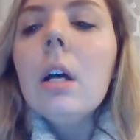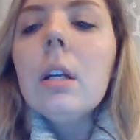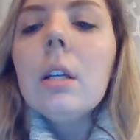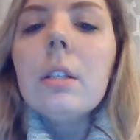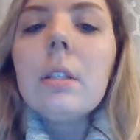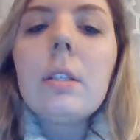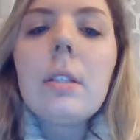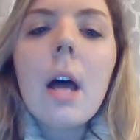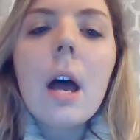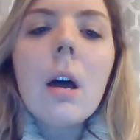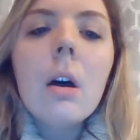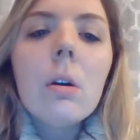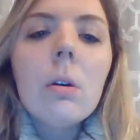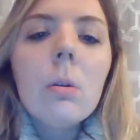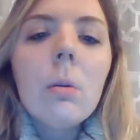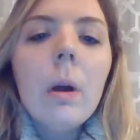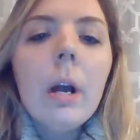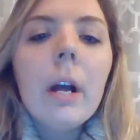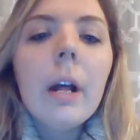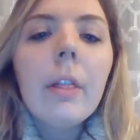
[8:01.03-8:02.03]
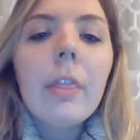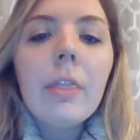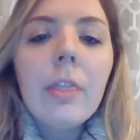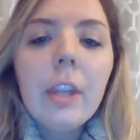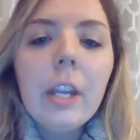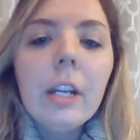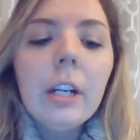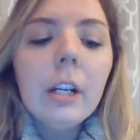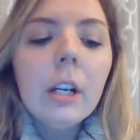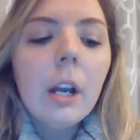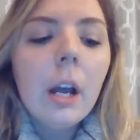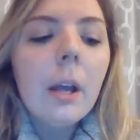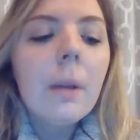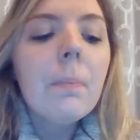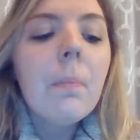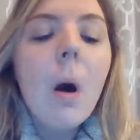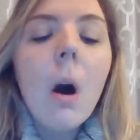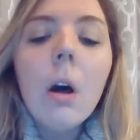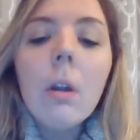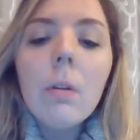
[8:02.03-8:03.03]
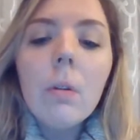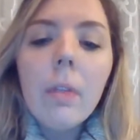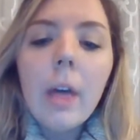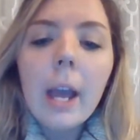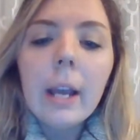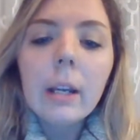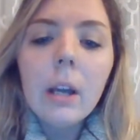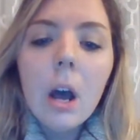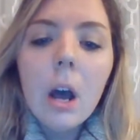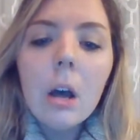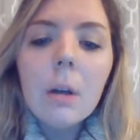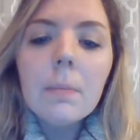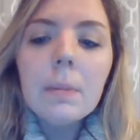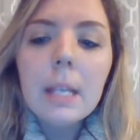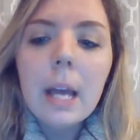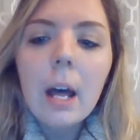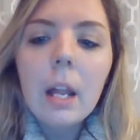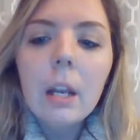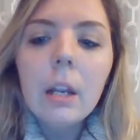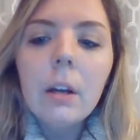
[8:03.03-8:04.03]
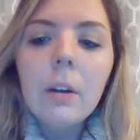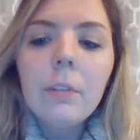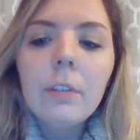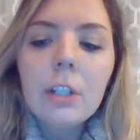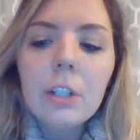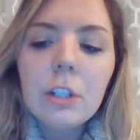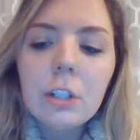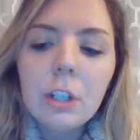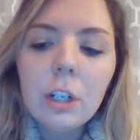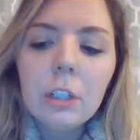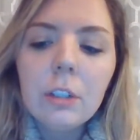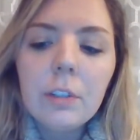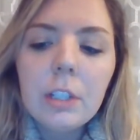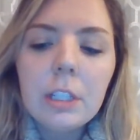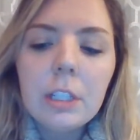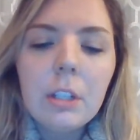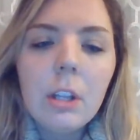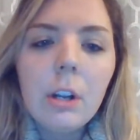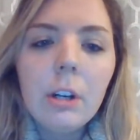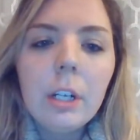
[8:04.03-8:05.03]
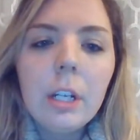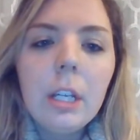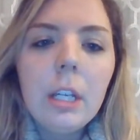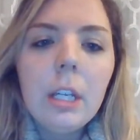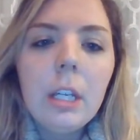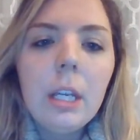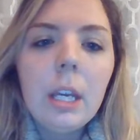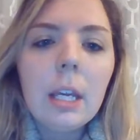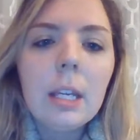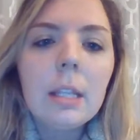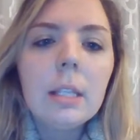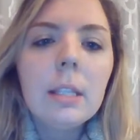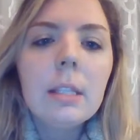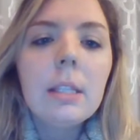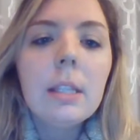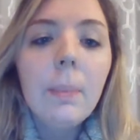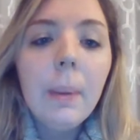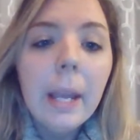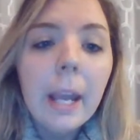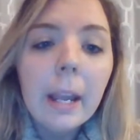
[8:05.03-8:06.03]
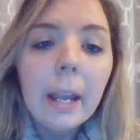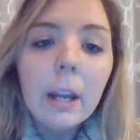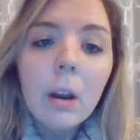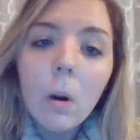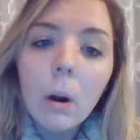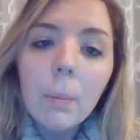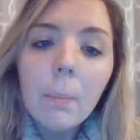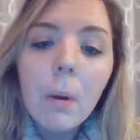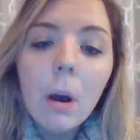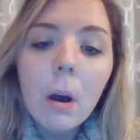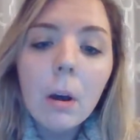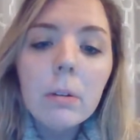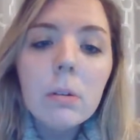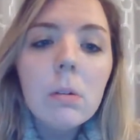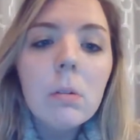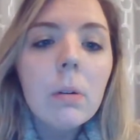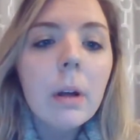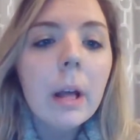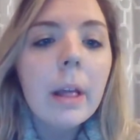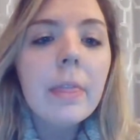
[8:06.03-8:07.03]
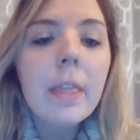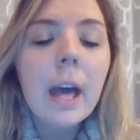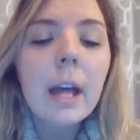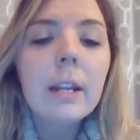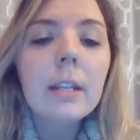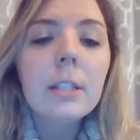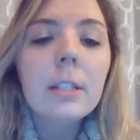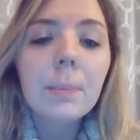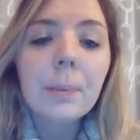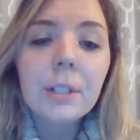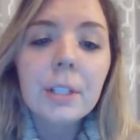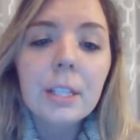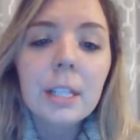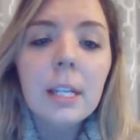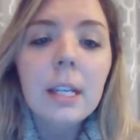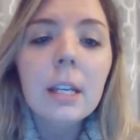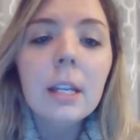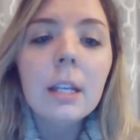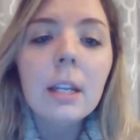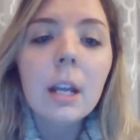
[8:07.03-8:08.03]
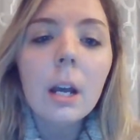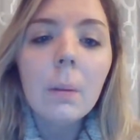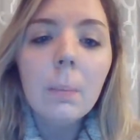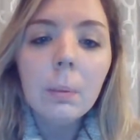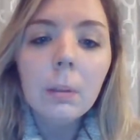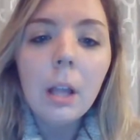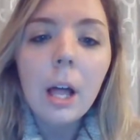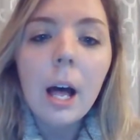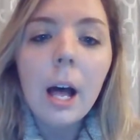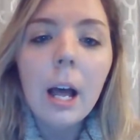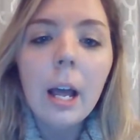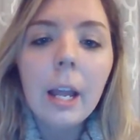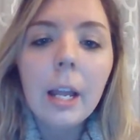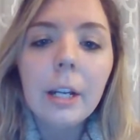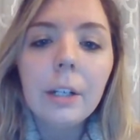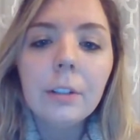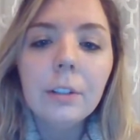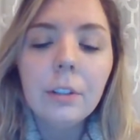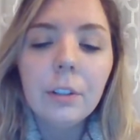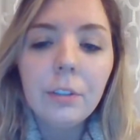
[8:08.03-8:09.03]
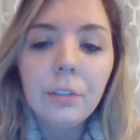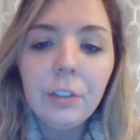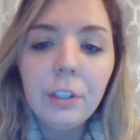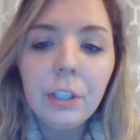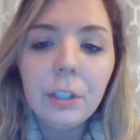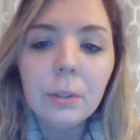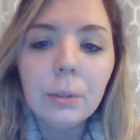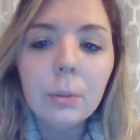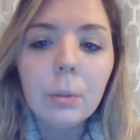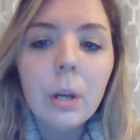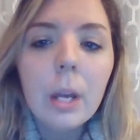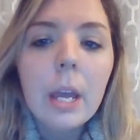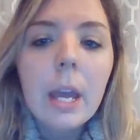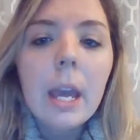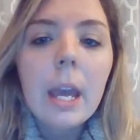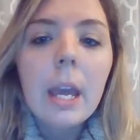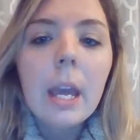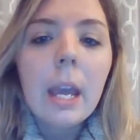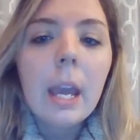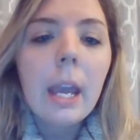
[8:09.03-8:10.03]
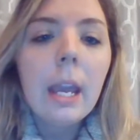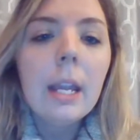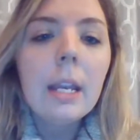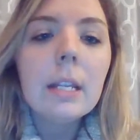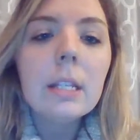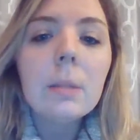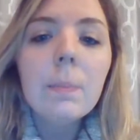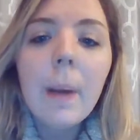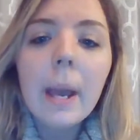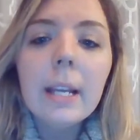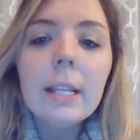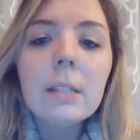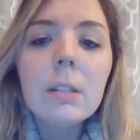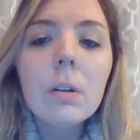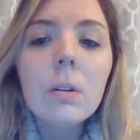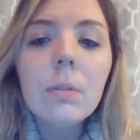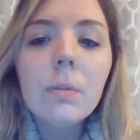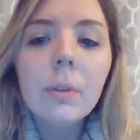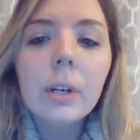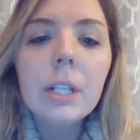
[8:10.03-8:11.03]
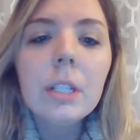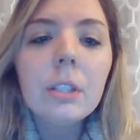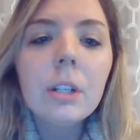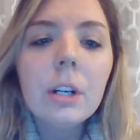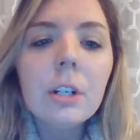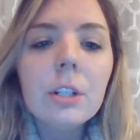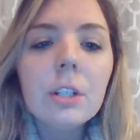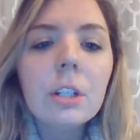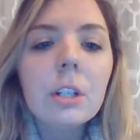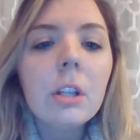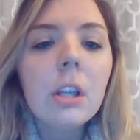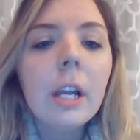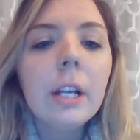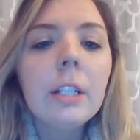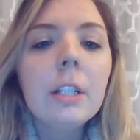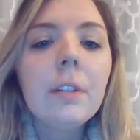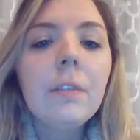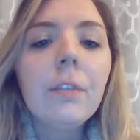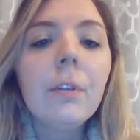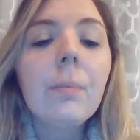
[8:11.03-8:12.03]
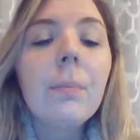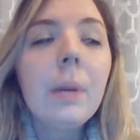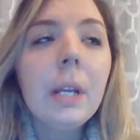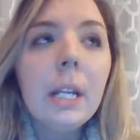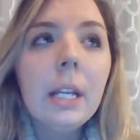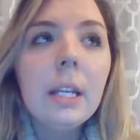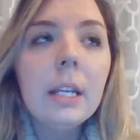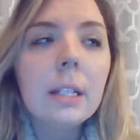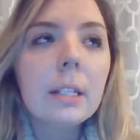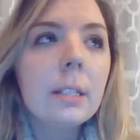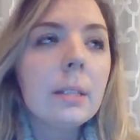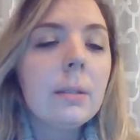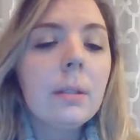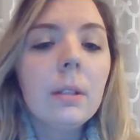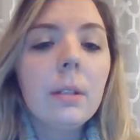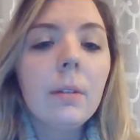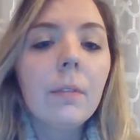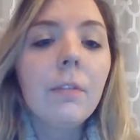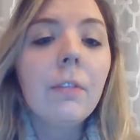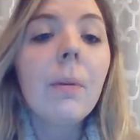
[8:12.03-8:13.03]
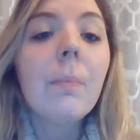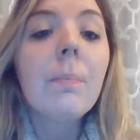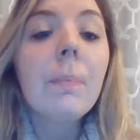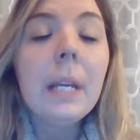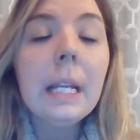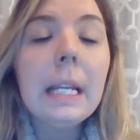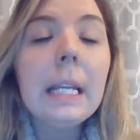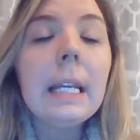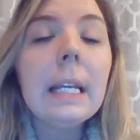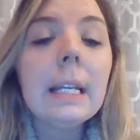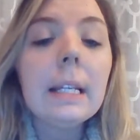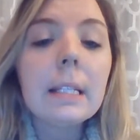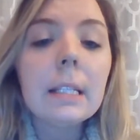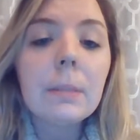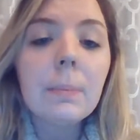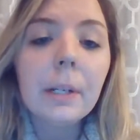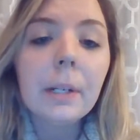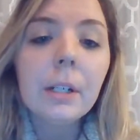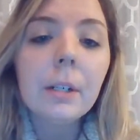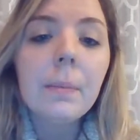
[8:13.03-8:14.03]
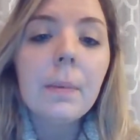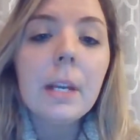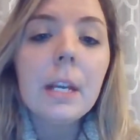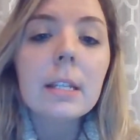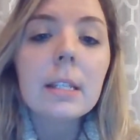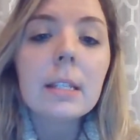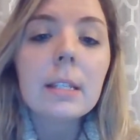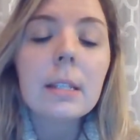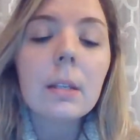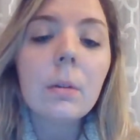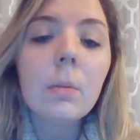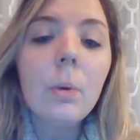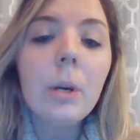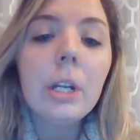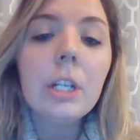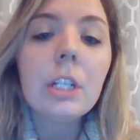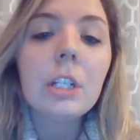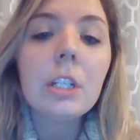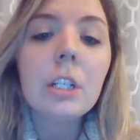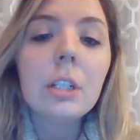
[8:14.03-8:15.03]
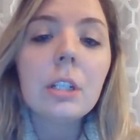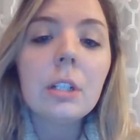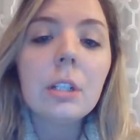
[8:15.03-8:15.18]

So a model that comes out of constructivist learning is the PAR model, and that is present, apply, and review. And it's based on research collected from many experiments, which